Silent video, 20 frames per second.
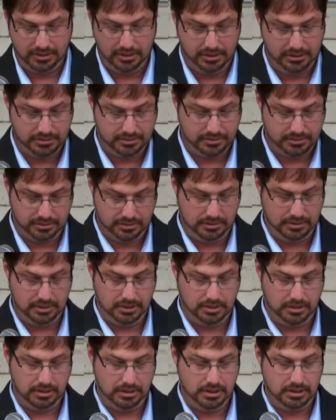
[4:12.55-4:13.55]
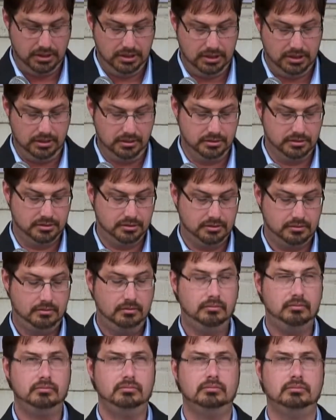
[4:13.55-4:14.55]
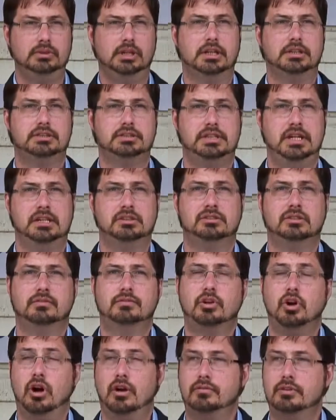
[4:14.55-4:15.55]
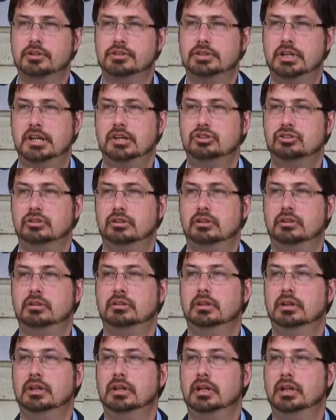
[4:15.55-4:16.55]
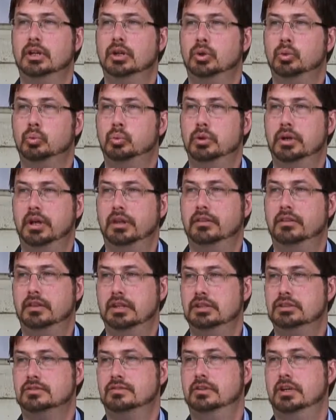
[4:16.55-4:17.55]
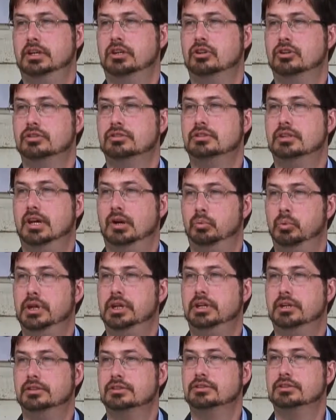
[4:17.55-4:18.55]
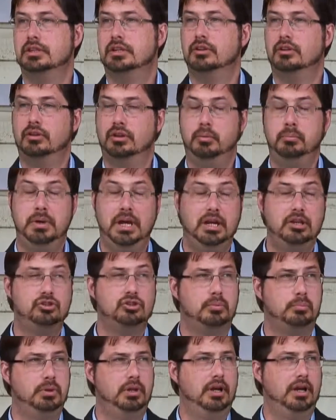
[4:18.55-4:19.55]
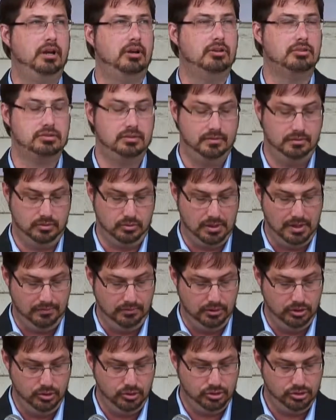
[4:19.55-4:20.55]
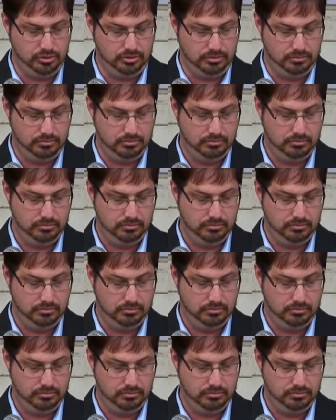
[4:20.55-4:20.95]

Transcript: He has extensive conversation with these figures that we consider the major players of the Revolution.